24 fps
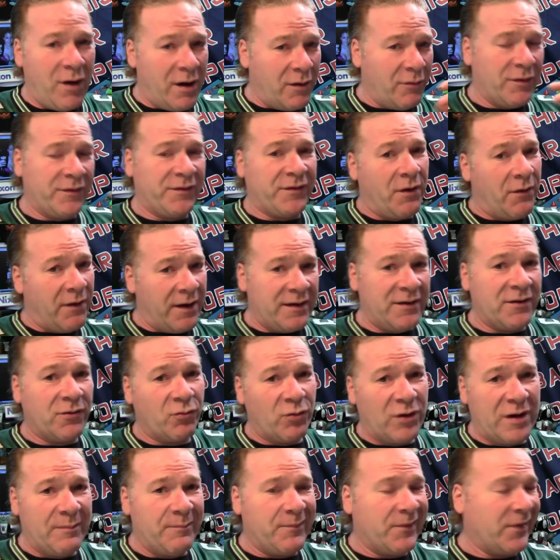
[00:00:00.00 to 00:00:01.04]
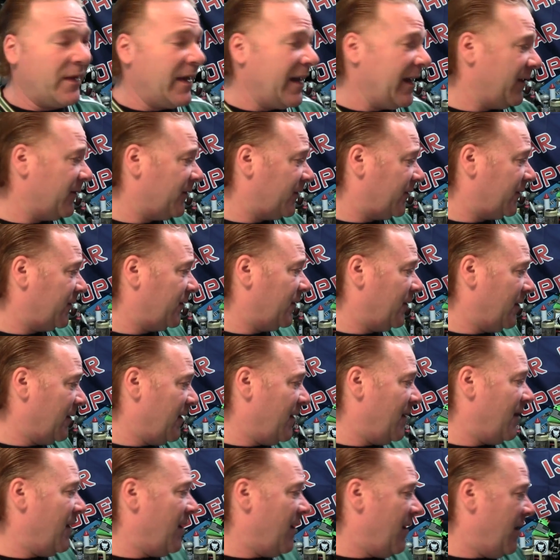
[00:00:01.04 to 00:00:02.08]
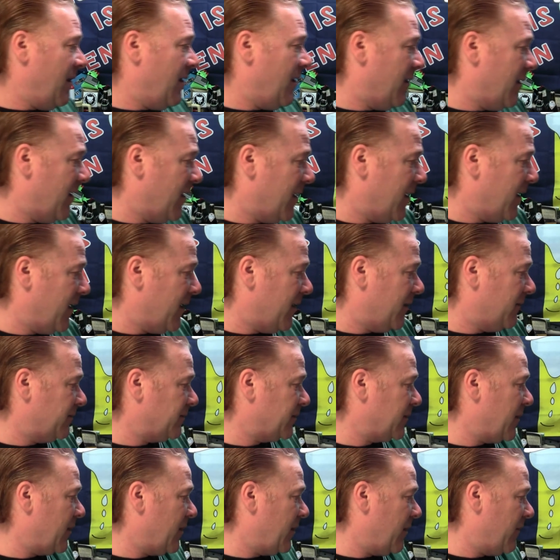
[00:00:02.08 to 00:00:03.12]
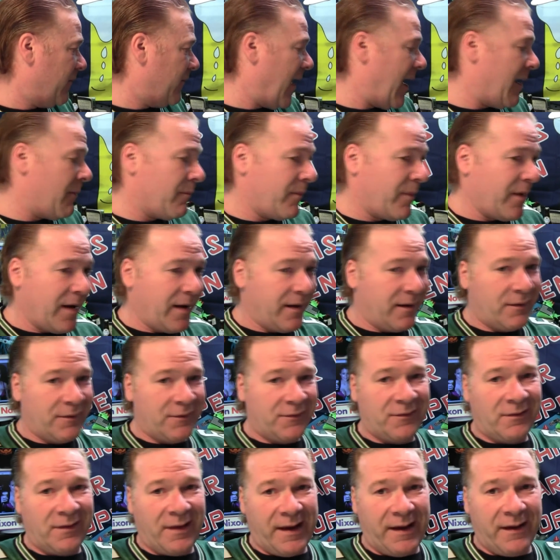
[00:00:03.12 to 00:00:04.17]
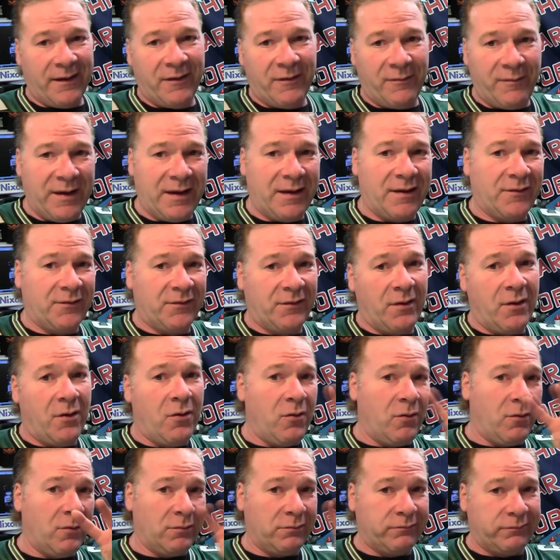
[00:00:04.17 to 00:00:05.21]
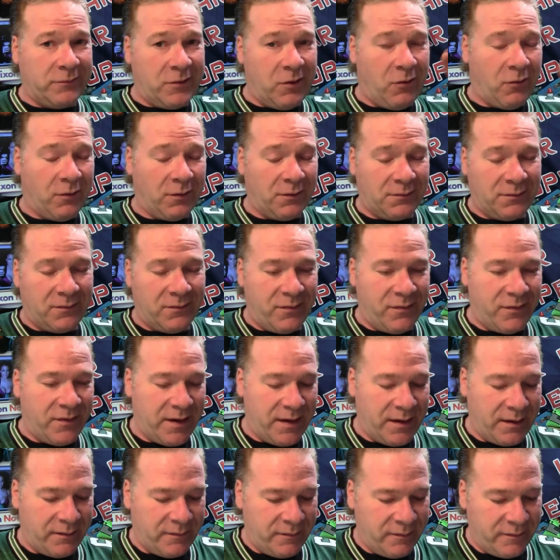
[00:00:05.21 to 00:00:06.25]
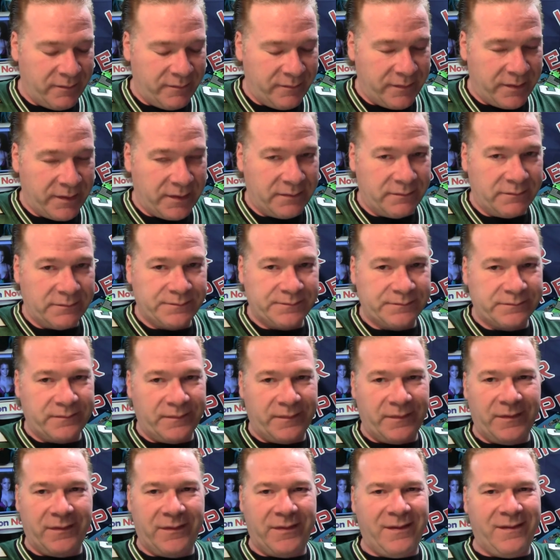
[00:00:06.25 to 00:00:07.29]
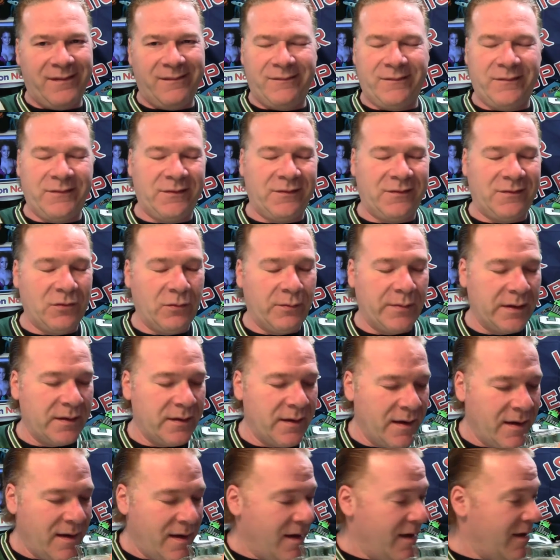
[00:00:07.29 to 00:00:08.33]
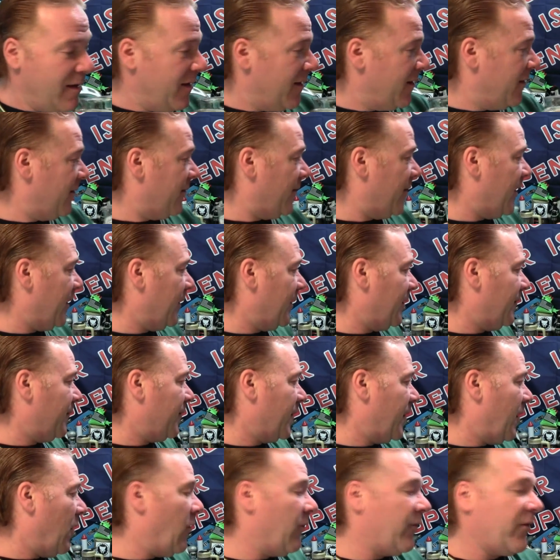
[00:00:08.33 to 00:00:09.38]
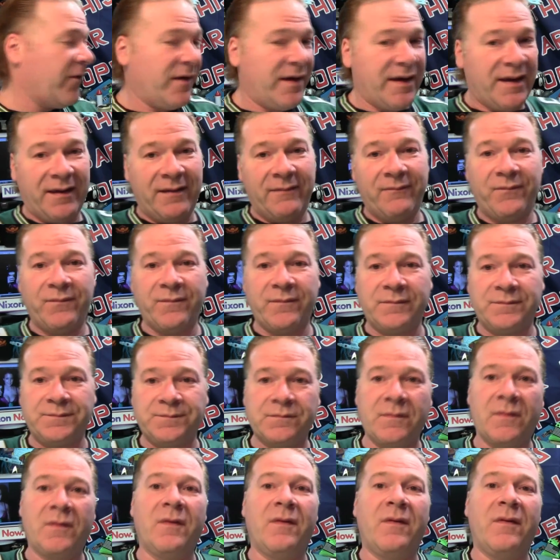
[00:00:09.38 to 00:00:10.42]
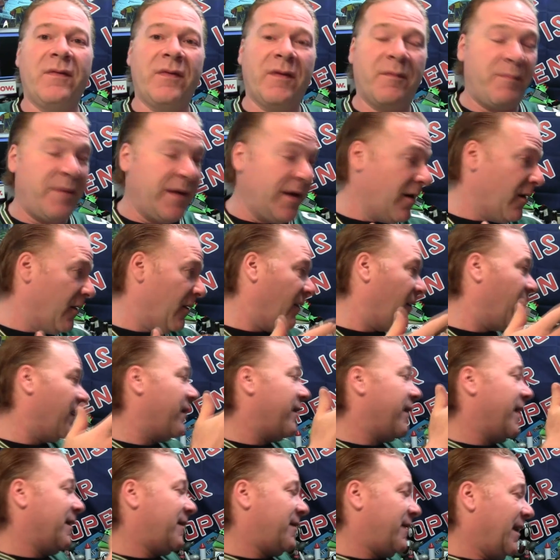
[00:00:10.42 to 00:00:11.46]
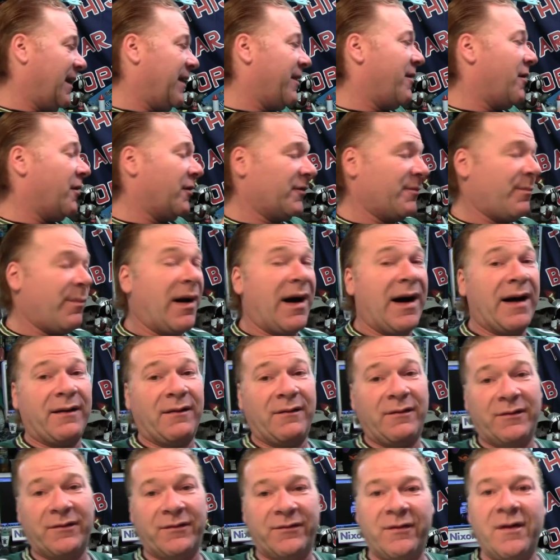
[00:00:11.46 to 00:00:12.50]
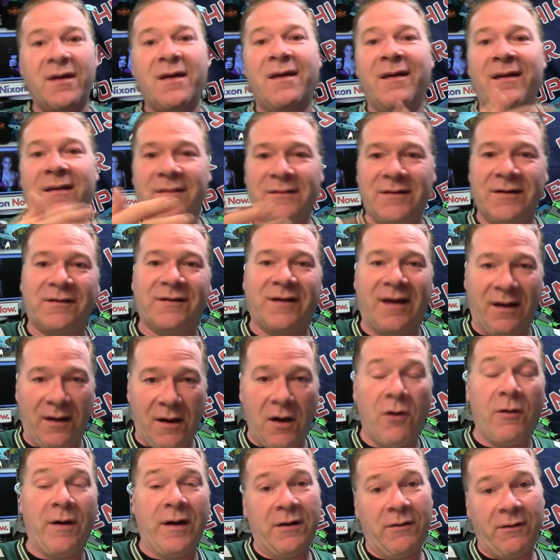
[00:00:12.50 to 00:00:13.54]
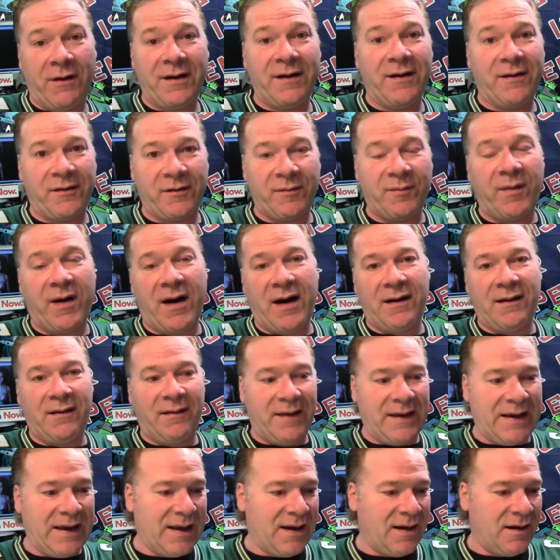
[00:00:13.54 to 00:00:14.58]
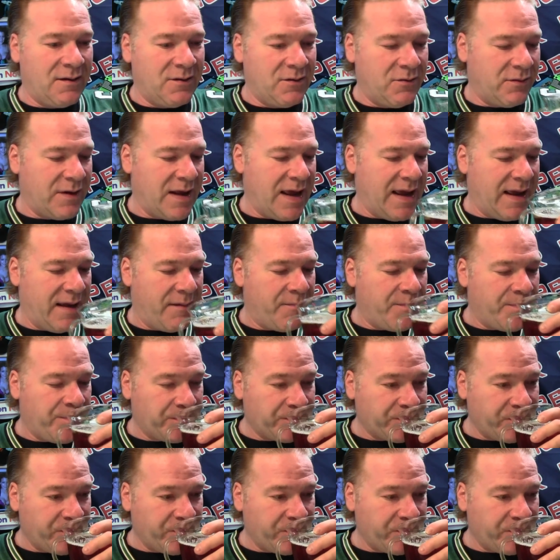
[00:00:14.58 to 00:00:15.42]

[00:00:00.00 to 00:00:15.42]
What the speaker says: what was going to replace Vampire Slayer because of the whole court thing, but stupid. But hopefully the beer that's in those bottles just can go into another bottle and get a new name.